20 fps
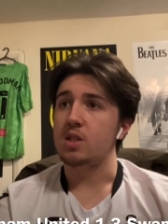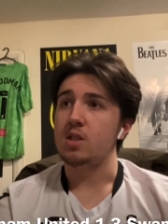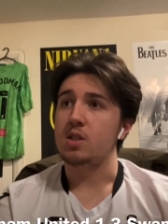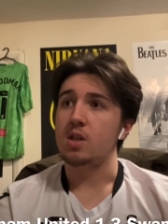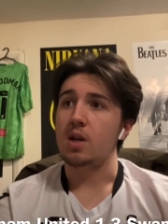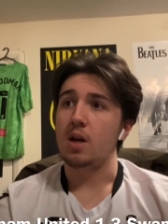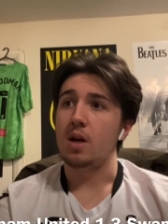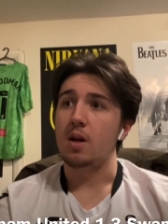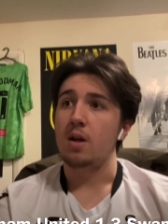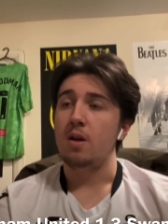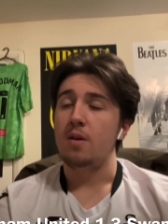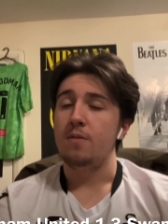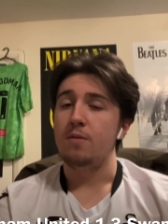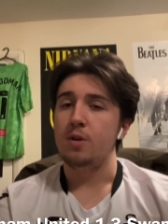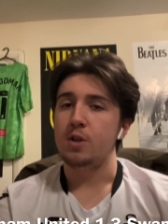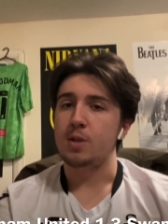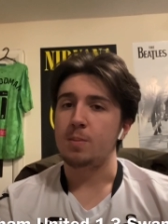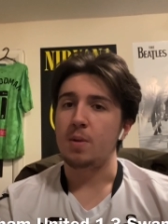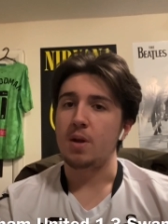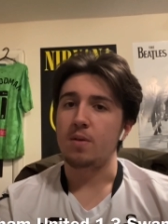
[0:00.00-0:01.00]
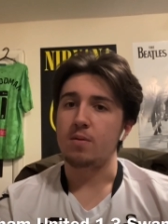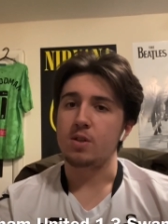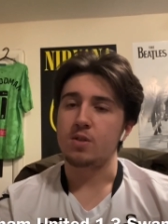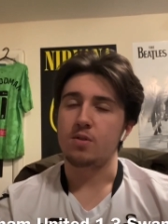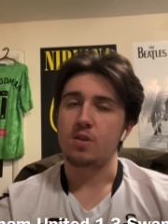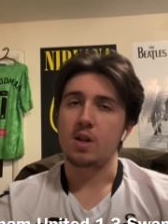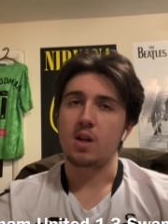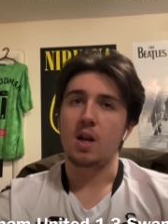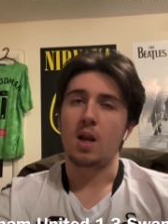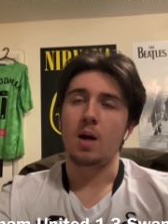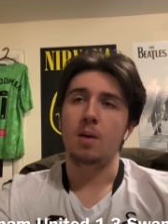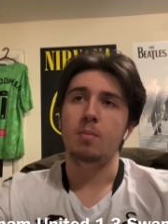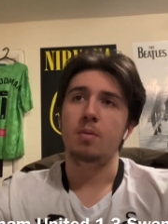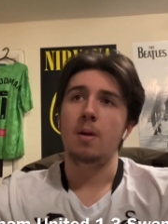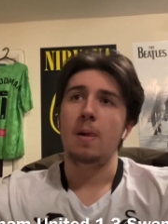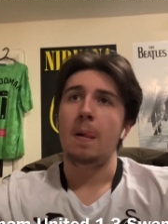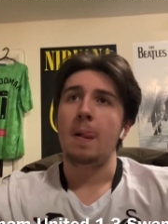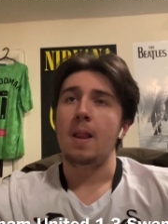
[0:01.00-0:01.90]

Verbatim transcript: his uh, first appearance for the club.